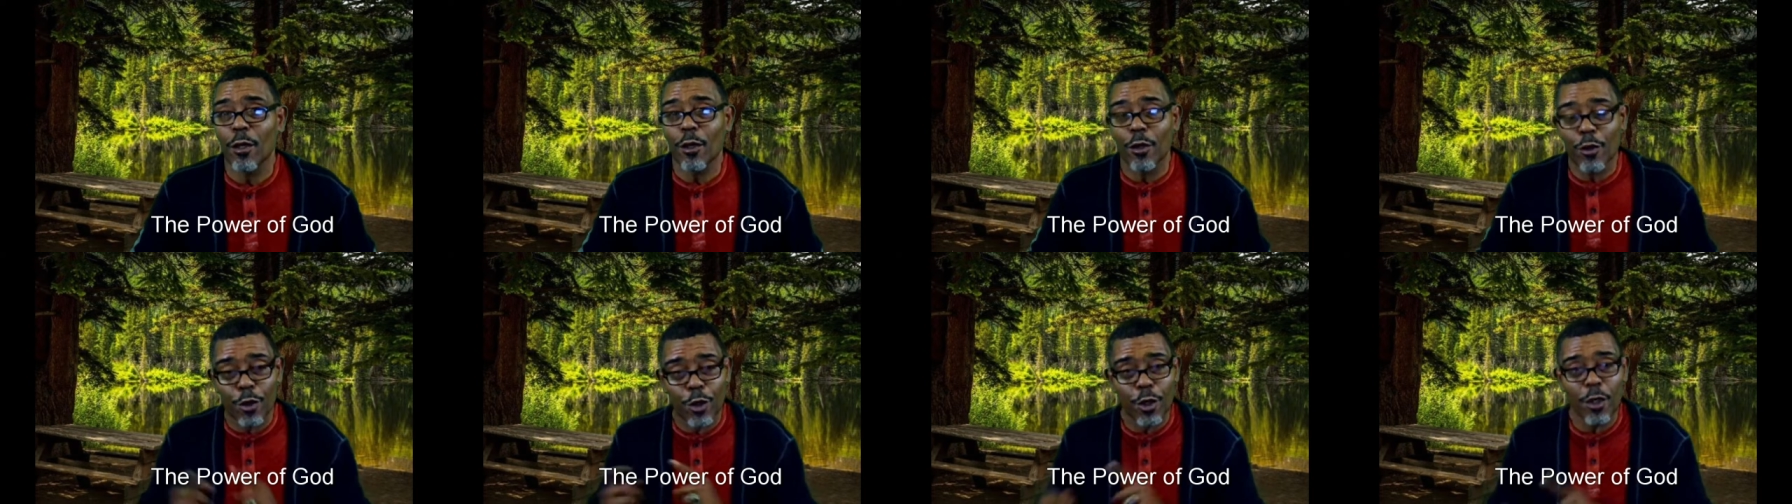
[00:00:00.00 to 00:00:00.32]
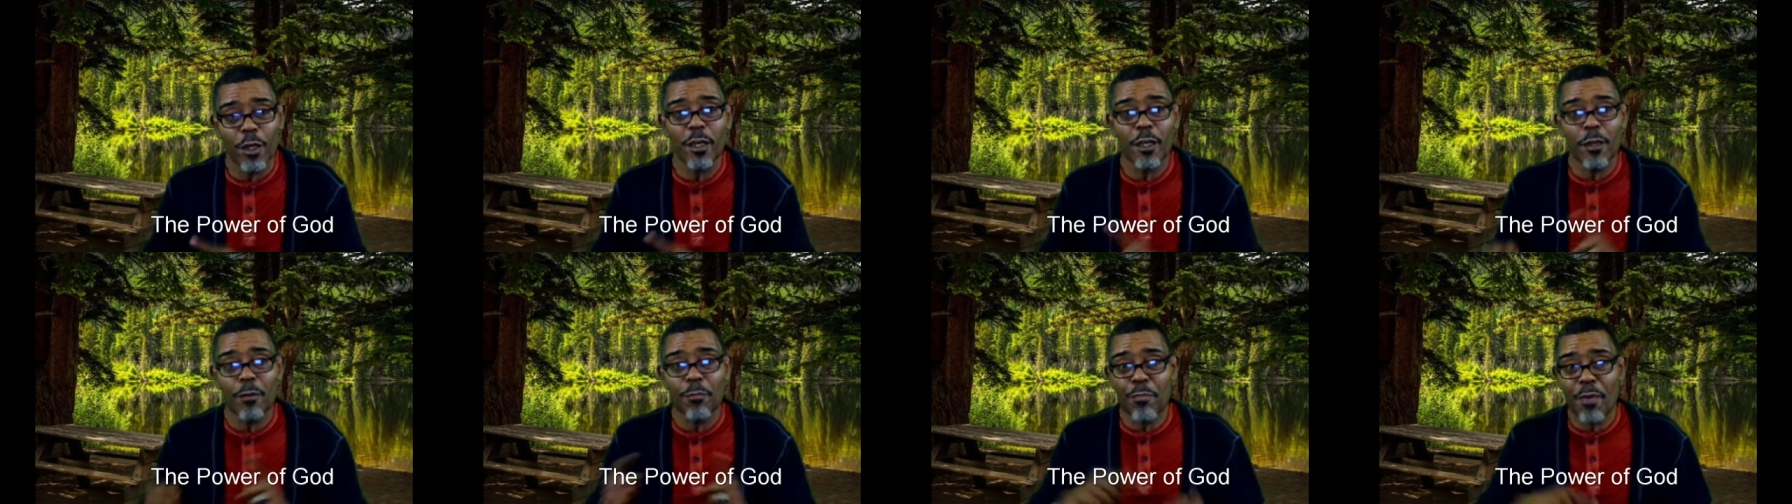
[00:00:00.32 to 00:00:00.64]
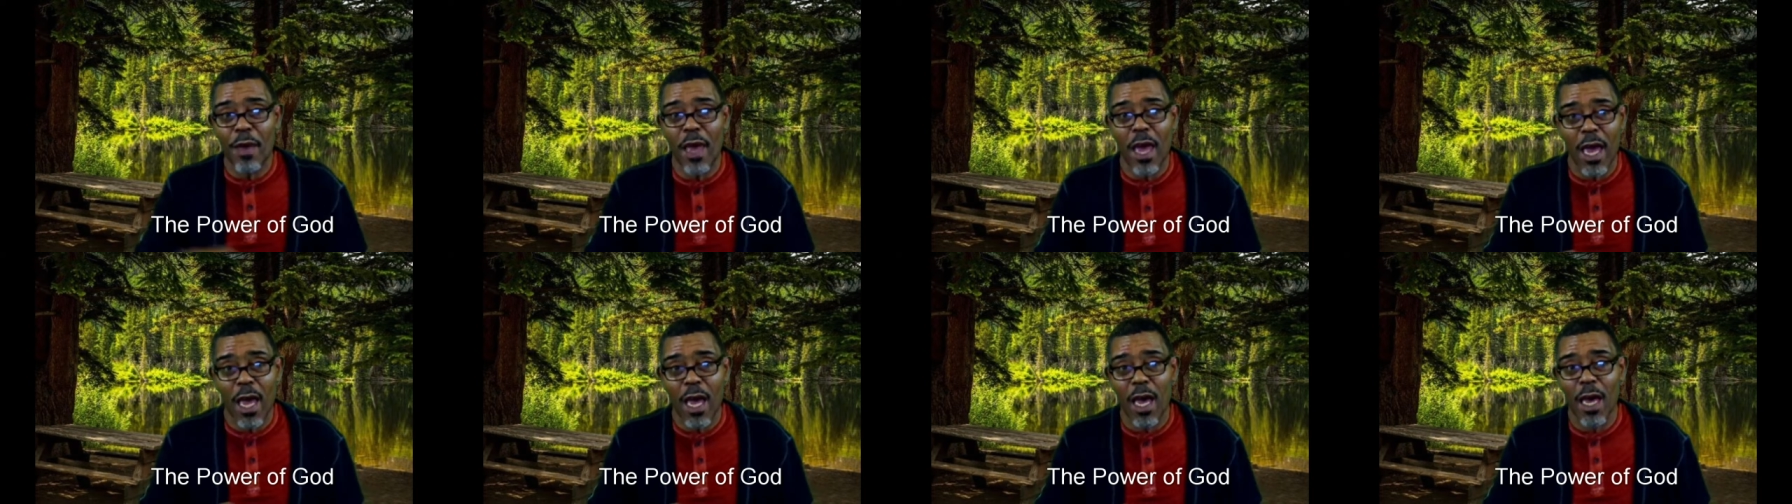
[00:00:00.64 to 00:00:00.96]
good and
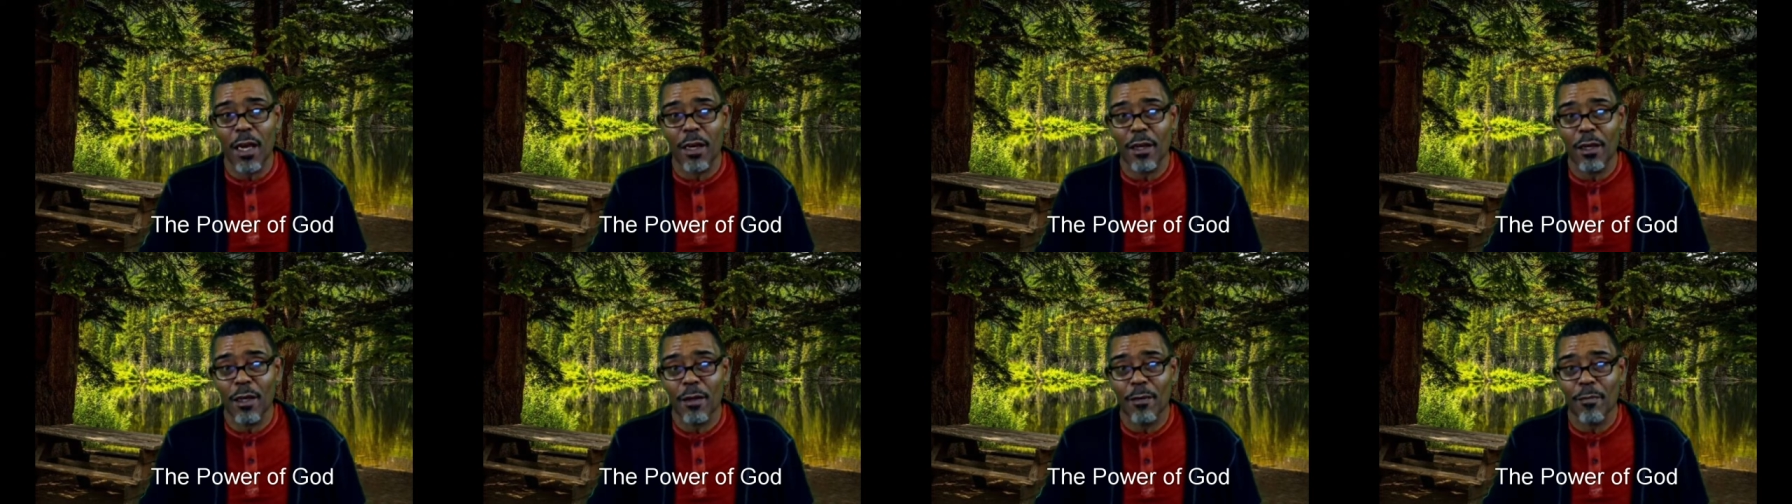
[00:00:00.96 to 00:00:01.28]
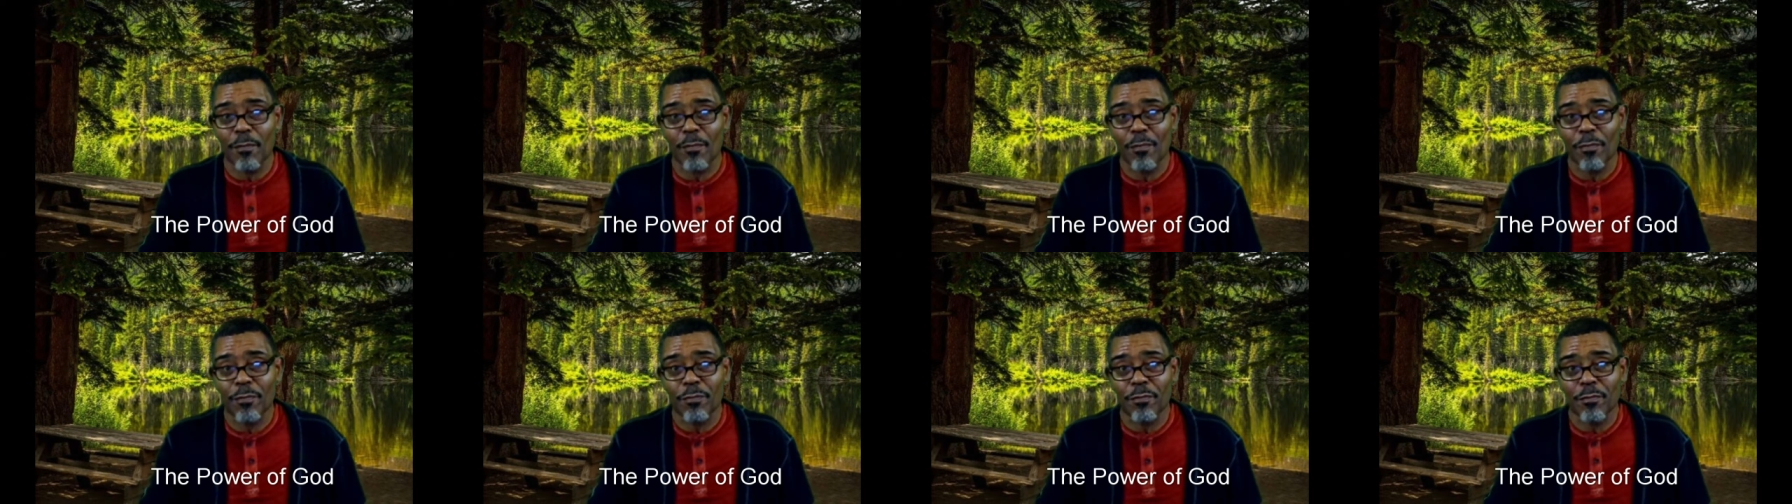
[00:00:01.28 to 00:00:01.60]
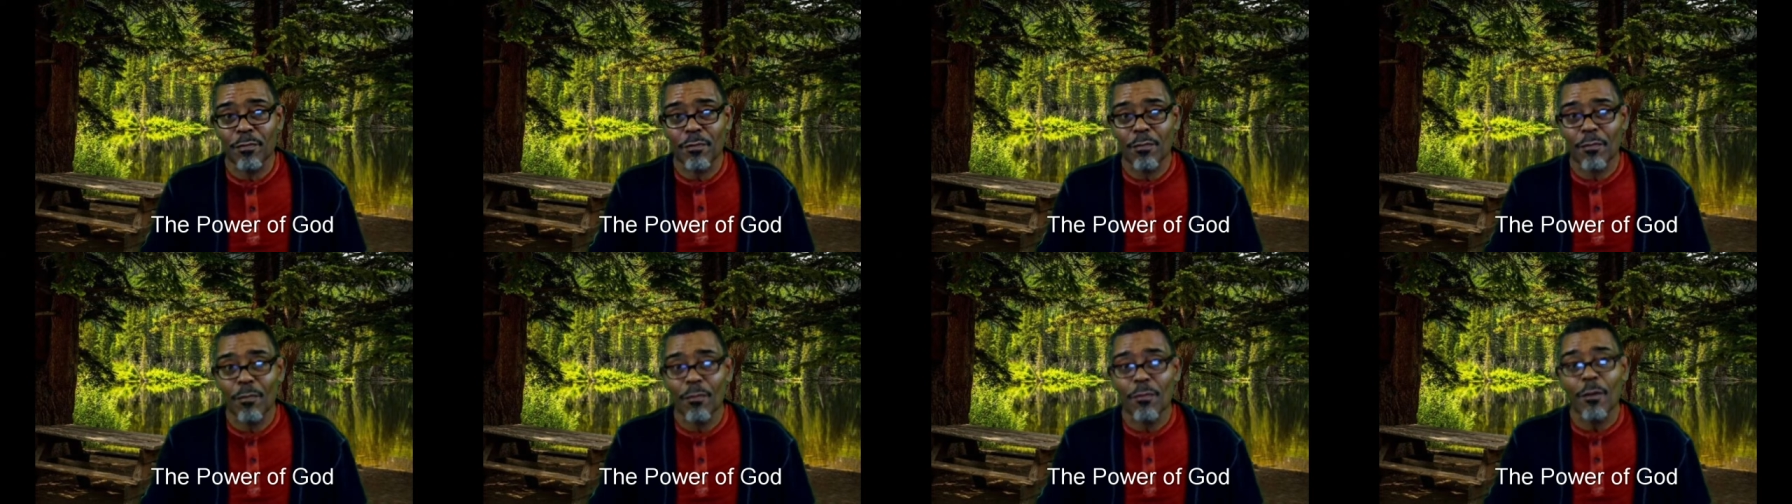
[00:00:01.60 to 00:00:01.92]
bad,
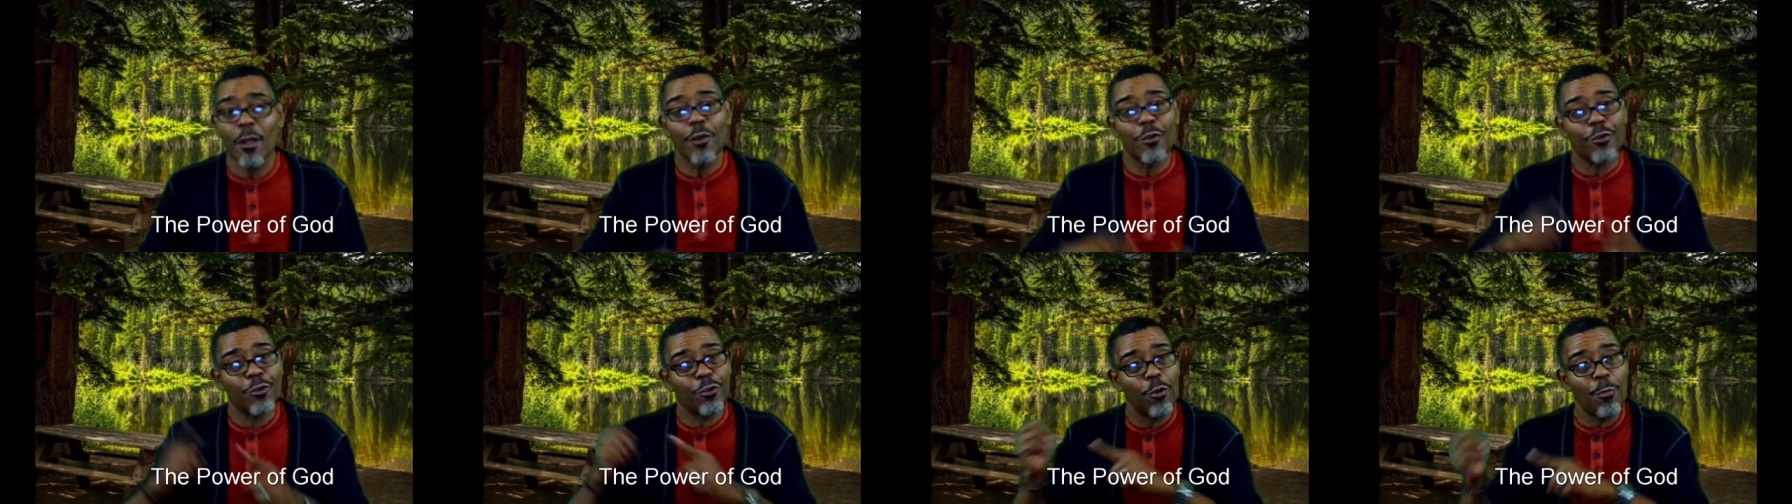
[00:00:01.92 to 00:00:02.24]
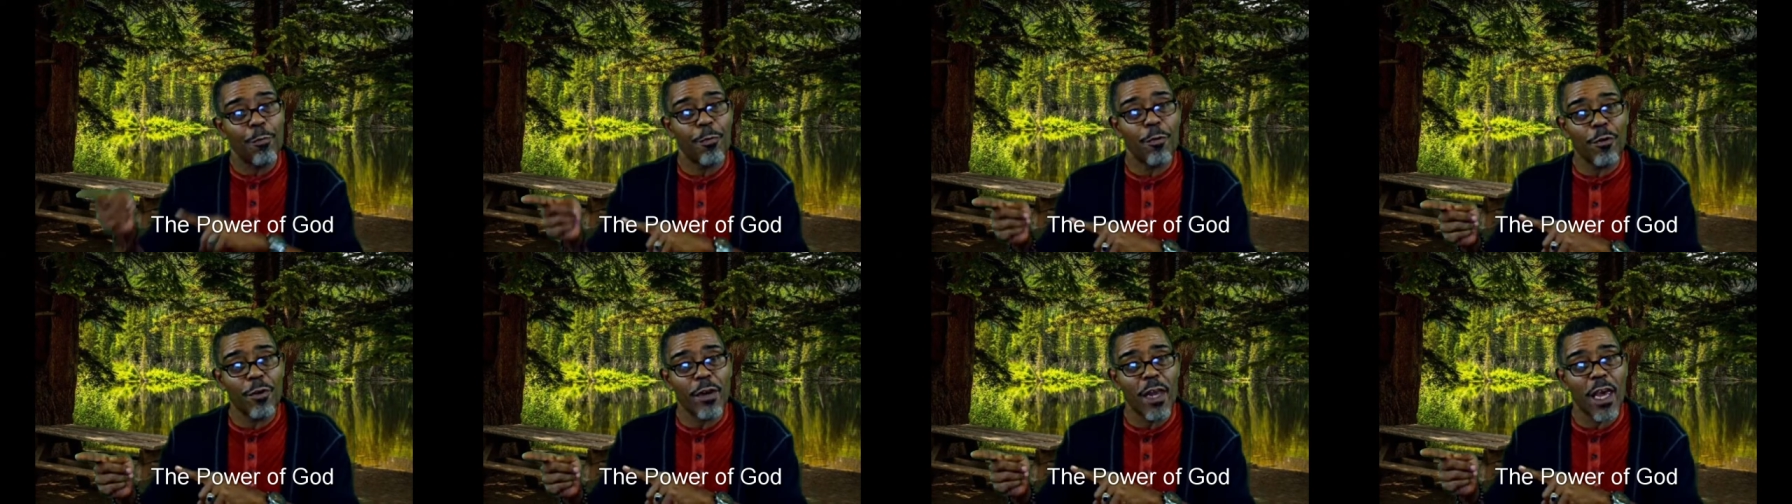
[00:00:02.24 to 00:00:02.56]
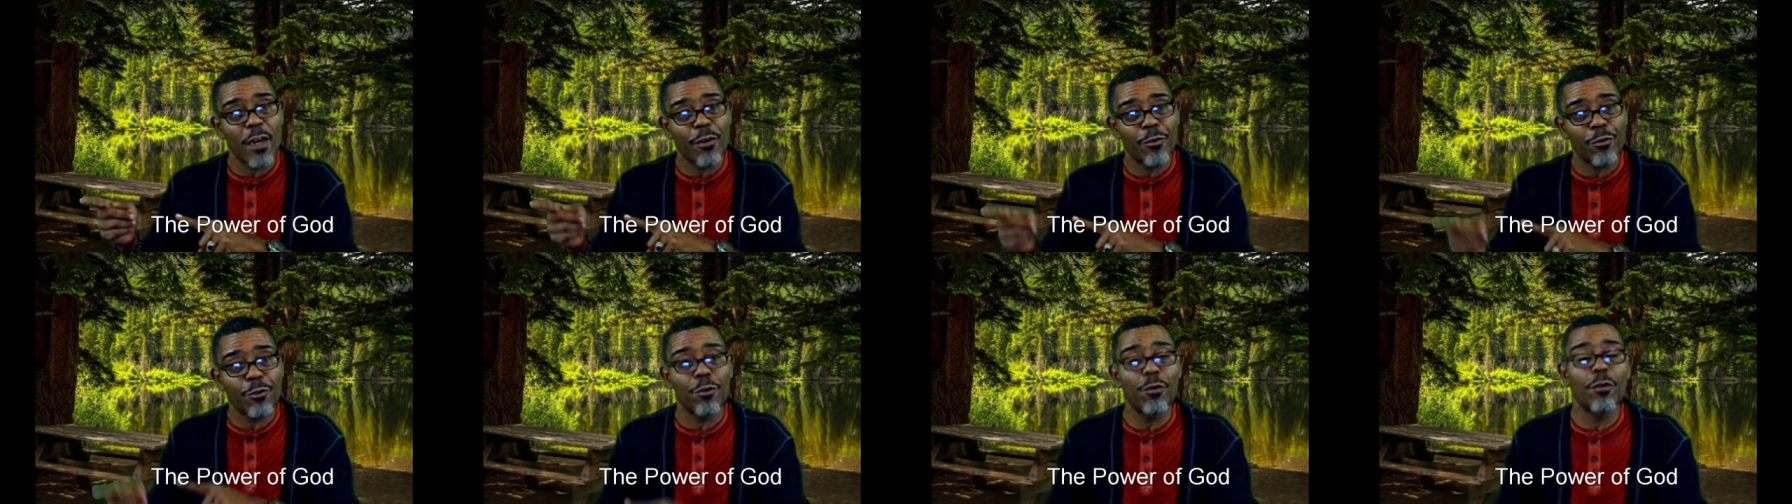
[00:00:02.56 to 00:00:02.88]

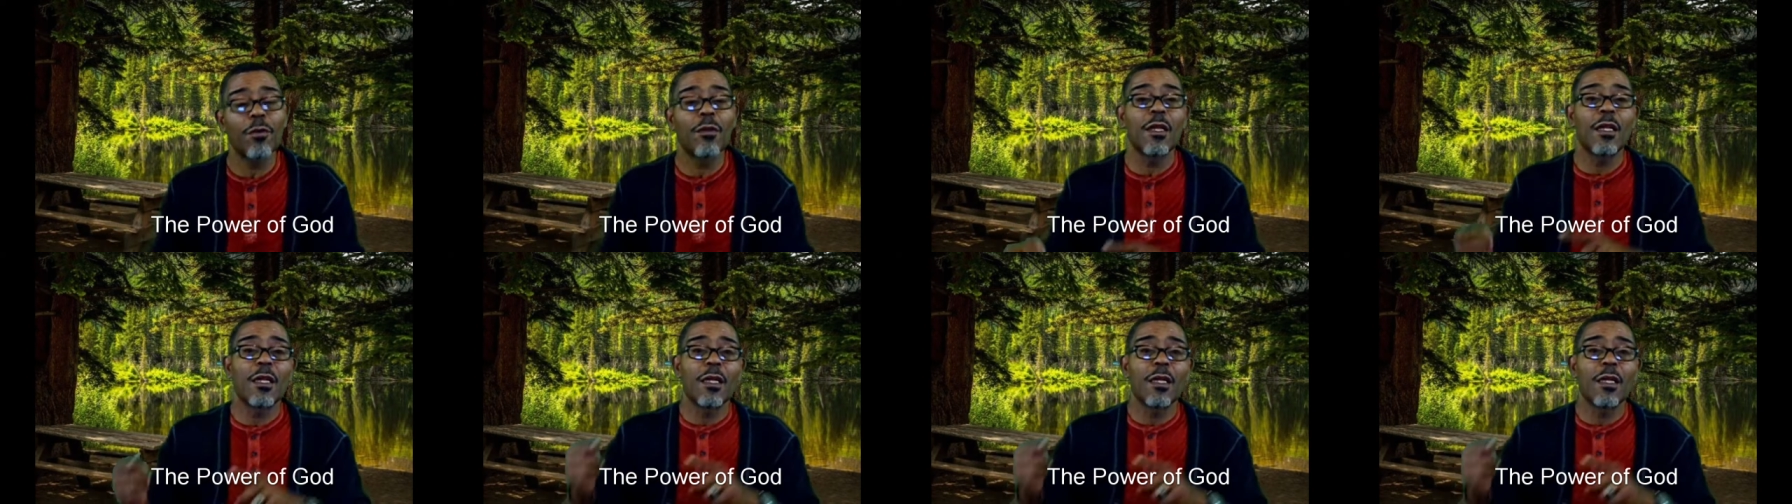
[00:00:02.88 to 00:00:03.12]
supernatural